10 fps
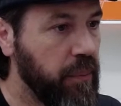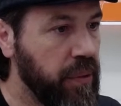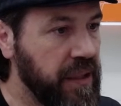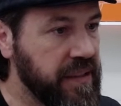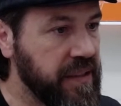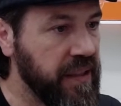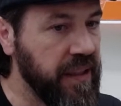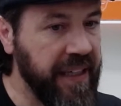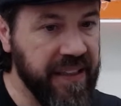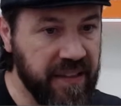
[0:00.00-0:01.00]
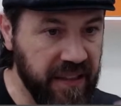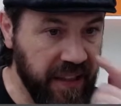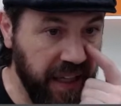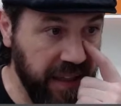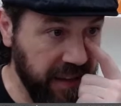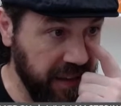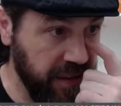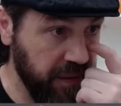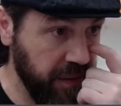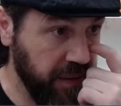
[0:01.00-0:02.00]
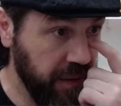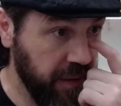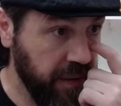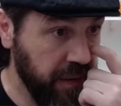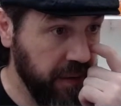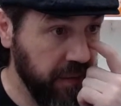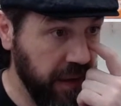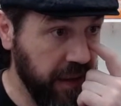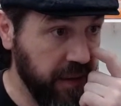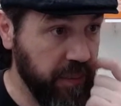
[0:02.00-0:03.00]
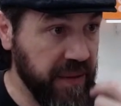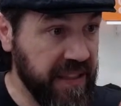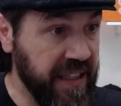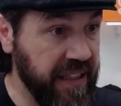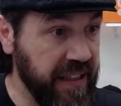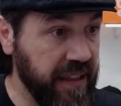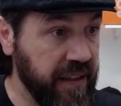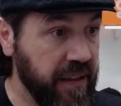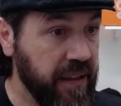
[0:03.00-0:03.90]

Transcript: but uh, I didn't see Kylie either at the beginning.